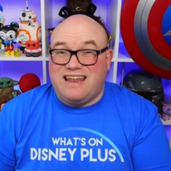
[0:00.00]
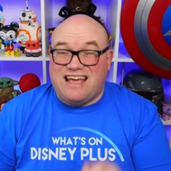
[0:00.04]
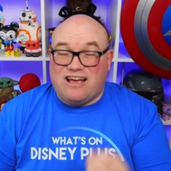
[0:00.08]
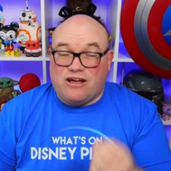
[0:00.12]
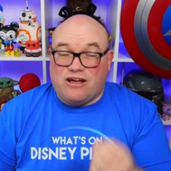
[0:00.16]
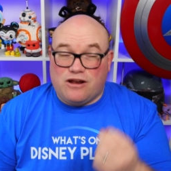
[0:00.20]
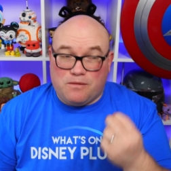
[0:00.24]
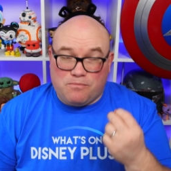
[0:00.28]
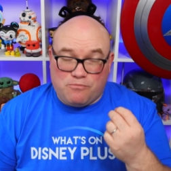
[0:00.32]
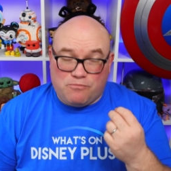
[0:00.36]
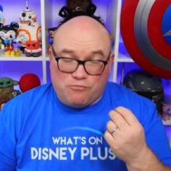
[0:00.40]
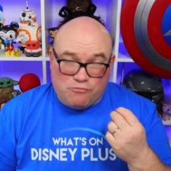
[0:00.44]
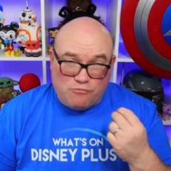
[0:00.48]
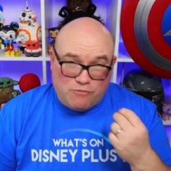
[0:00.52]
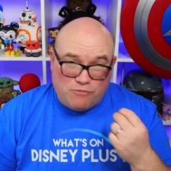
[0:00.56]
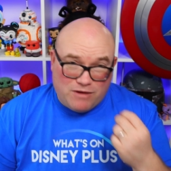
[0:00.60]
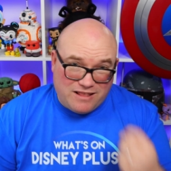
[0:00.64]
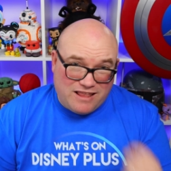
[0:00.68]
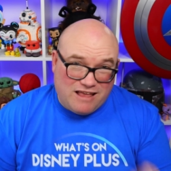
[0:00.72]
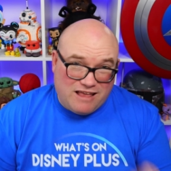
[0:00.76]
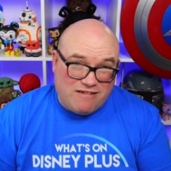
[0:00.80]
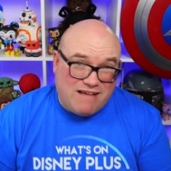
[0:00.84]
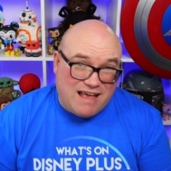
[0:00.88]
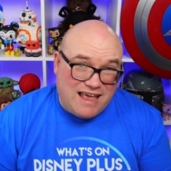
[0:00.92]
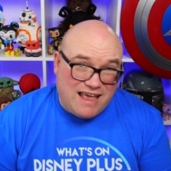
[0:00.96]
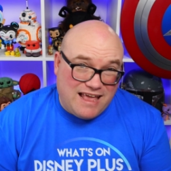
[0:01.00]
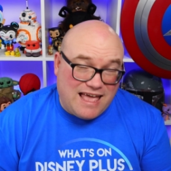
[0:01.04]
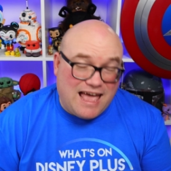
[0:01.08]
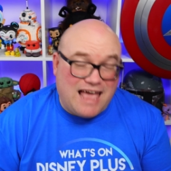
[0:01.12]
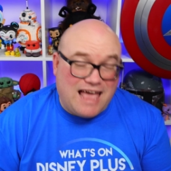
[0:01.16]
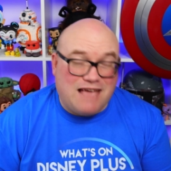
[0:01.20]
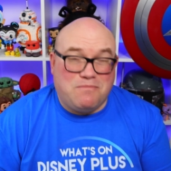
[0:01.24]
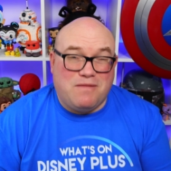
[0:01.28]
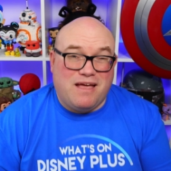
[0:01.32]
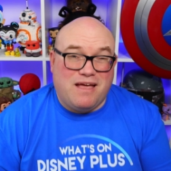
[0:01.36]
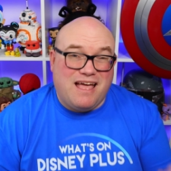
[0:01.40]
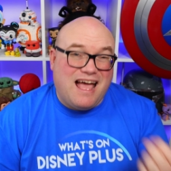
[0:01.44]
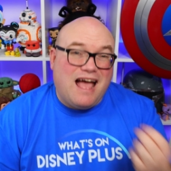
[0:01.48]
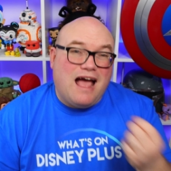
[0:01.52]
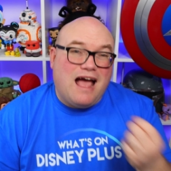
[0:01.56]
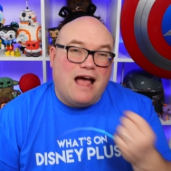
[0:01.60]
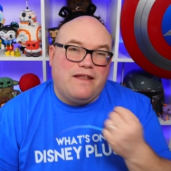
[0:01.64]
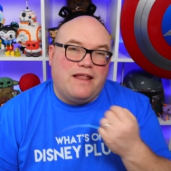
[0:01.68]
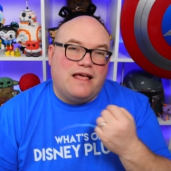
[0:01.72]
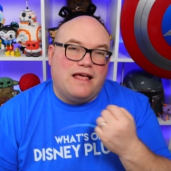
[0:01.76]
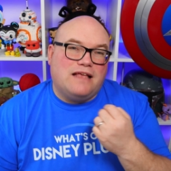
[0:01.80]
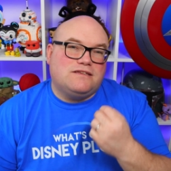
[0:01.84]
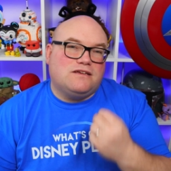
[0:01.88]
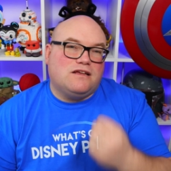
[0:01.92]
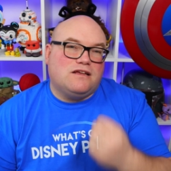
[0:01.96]
They're going to bring their A game,
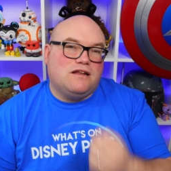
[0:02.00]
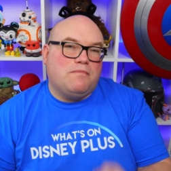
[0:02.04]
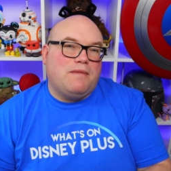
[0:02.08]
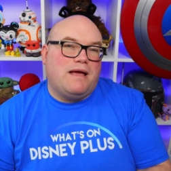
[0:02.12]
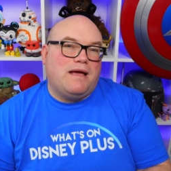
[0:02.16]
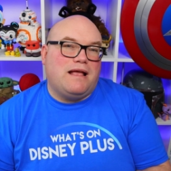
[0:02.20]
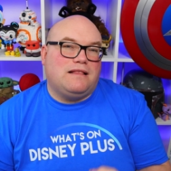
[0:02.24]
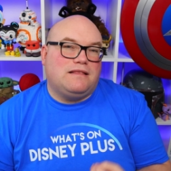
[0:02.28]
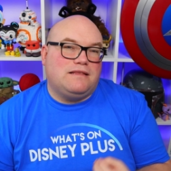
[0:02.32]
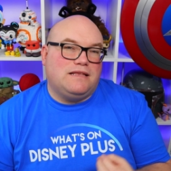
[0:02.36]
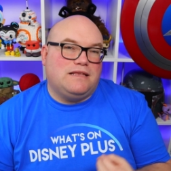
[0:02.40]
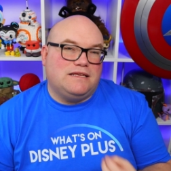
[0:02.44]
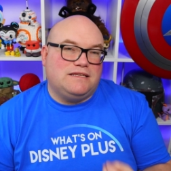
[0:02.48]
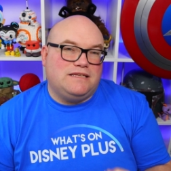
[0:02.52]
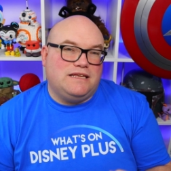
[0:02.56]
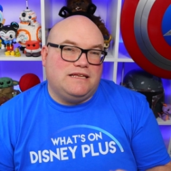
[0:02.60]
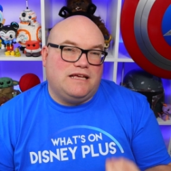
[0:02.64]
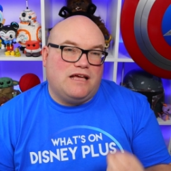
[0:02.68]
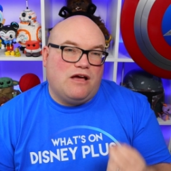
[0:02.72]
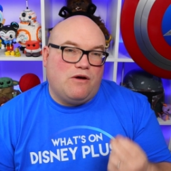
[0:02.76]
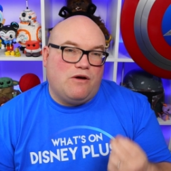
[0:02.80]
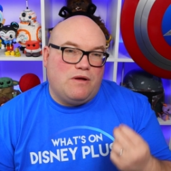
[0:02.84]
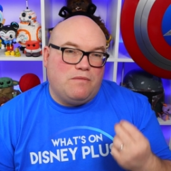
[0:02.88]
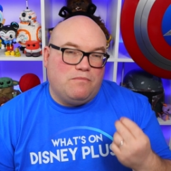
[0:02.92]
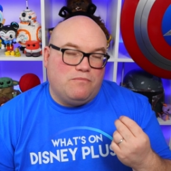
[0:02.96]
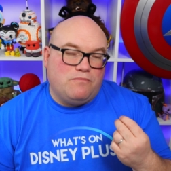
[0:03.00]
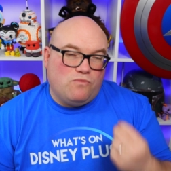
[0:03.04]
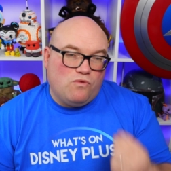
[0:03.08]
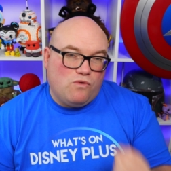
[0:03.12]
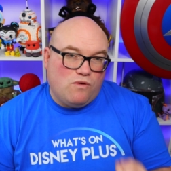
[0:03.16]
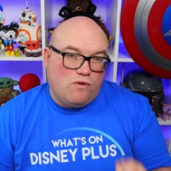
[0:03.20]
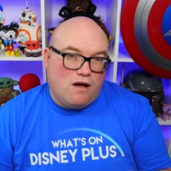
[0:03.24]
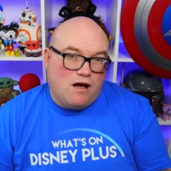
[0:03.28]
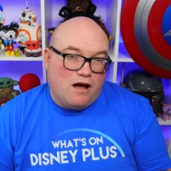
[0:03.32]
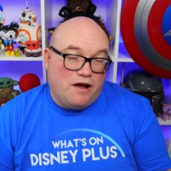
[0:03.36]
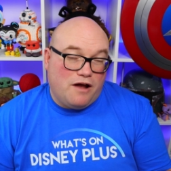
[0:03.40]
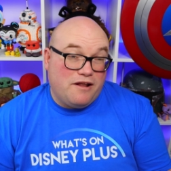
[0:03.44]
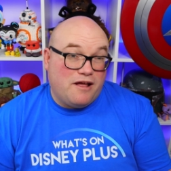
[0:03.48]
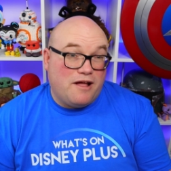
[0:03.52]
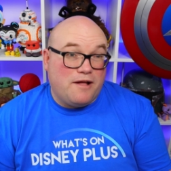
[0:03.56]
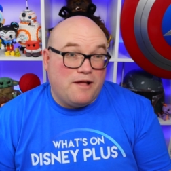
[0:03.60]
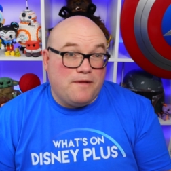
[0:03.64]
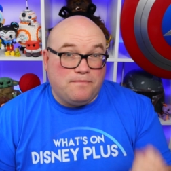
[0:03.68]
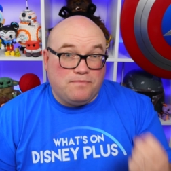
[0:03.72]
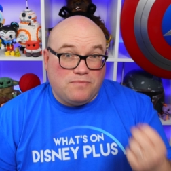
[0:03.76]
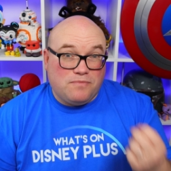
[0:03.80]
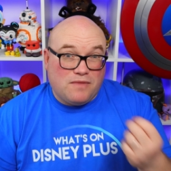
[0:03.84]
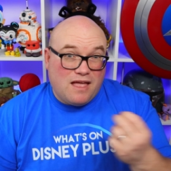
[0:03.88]
and that's going to make Disney go in more harder.